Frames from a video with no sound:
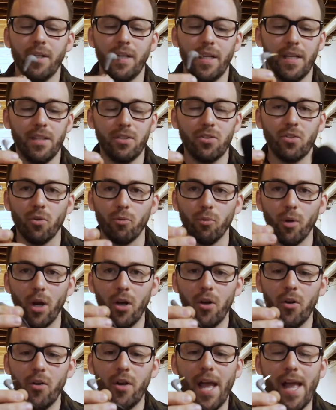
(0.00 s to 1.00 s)
is the
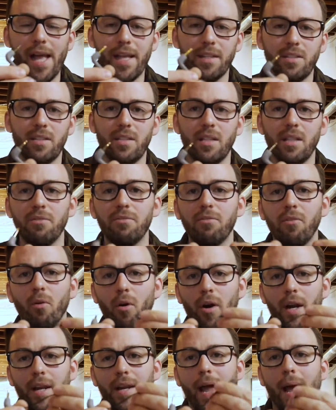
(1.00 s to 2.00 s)
Røde
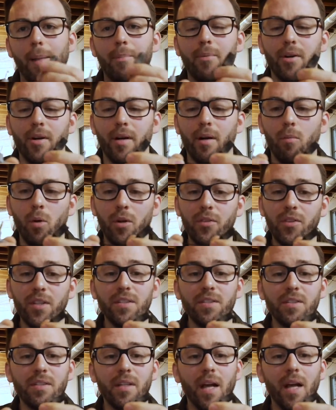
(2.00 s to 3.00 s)
SC4 adapter, and what
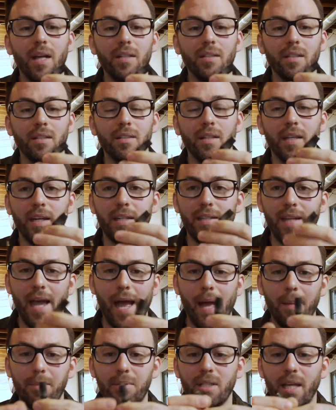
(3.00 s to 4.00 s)
this does is it
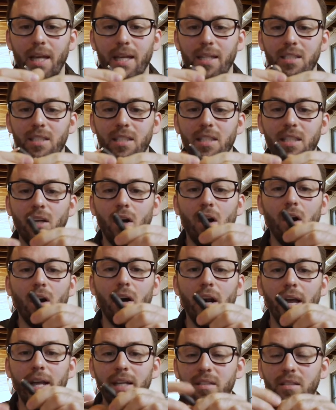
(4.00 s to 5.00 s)
adapts a
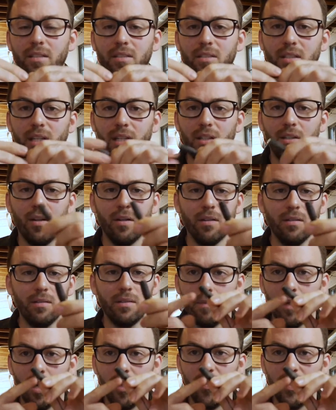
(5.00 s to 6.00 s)
TRS signal
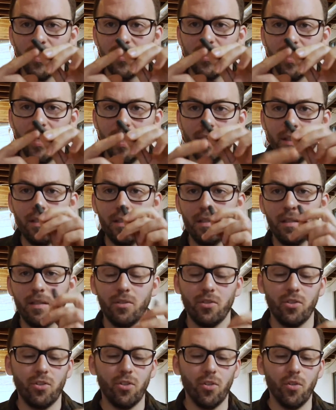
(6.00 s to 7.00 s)
on this end
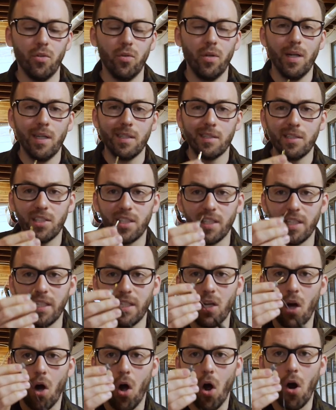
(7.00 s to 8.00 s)
to
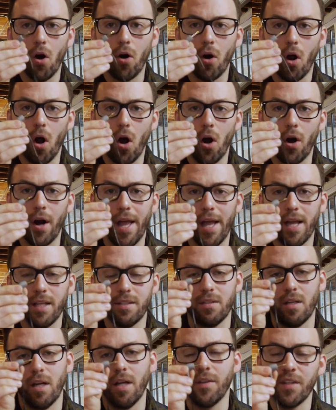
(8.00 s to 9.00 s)

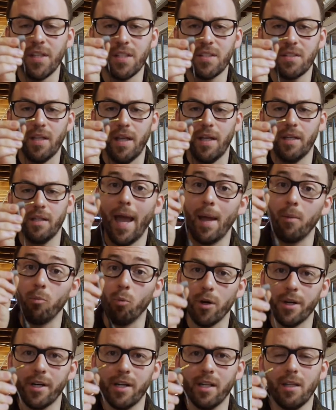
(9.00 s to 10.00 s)
TRRS on this end. And
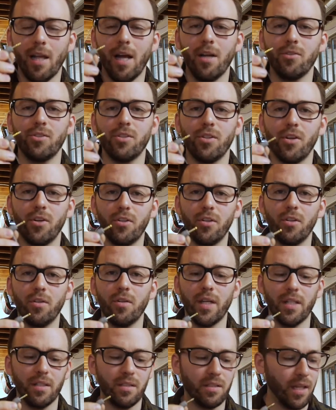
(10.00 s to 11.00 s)
what it allows you to do
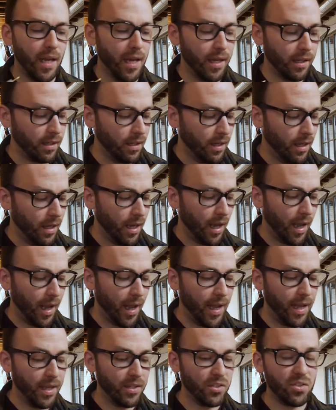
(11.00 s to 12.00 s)
is take
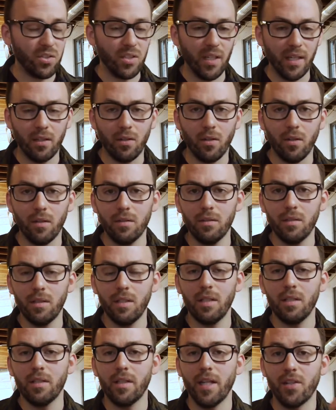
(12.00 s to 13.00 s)
a signal
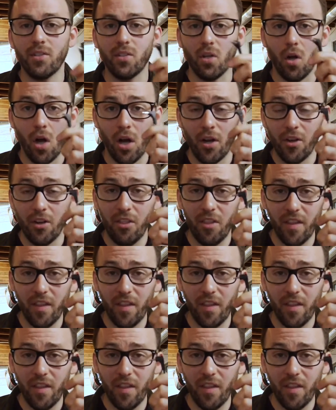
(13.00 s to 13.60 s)
that's on